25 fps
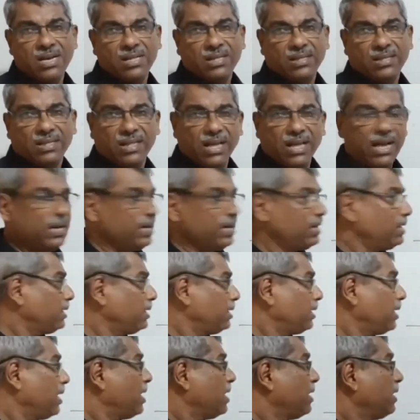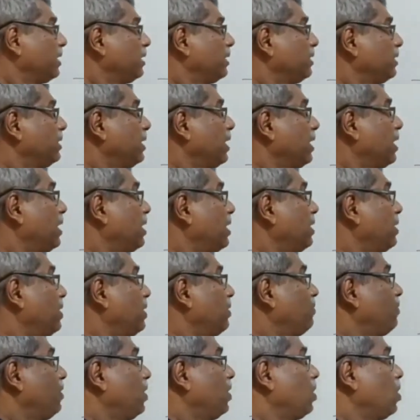then the
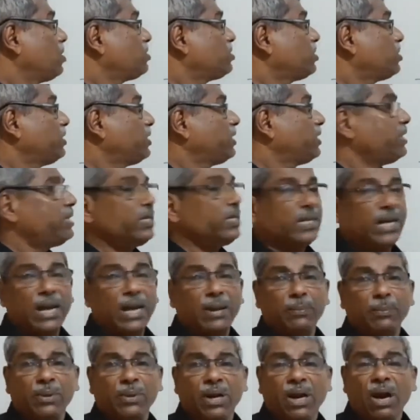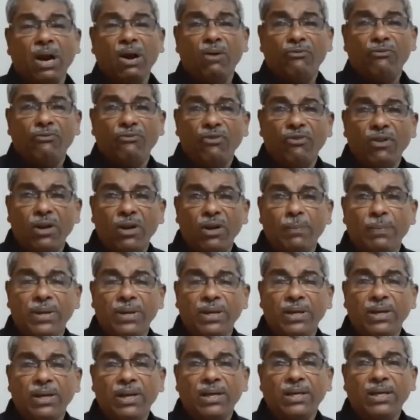velocity time graph will
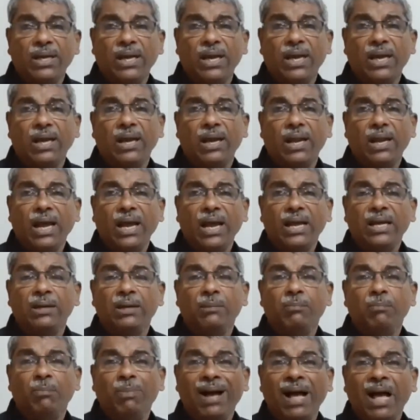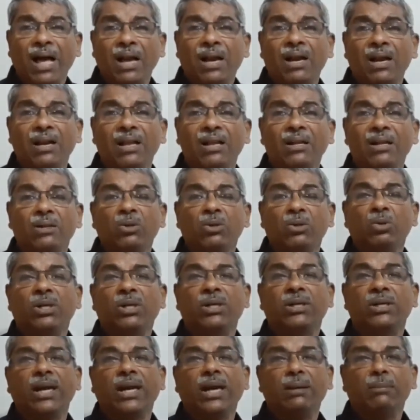be a line parallel to the
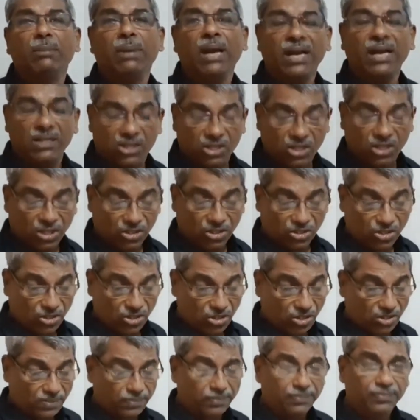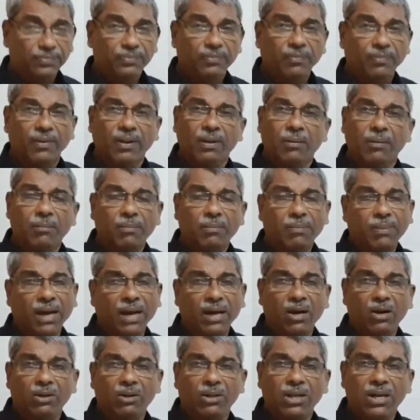time axis. Parallel
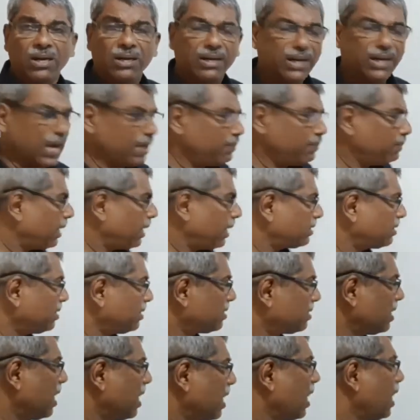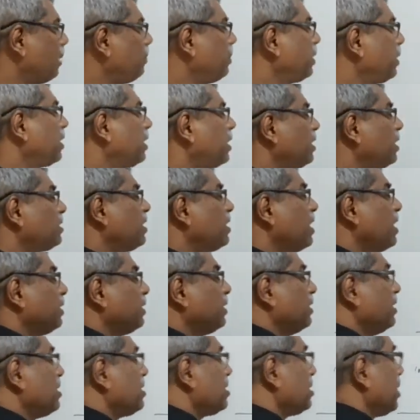to the time axis. Am I correct?
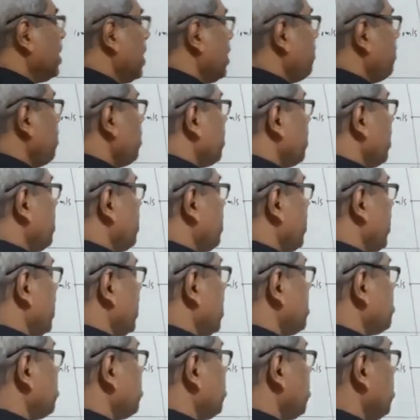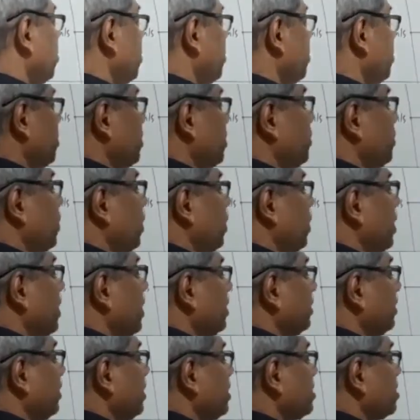This time we can take as equal to T1.
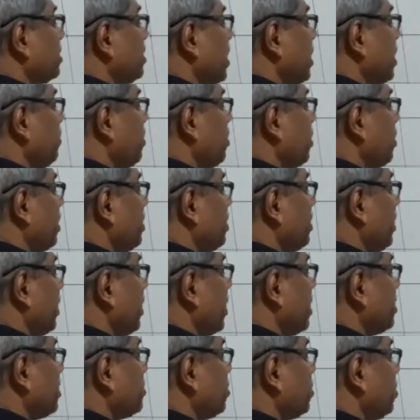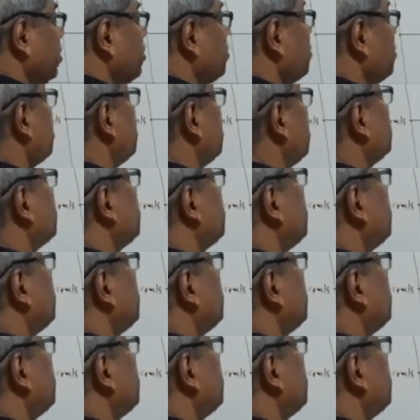This time we can take as equal to T2.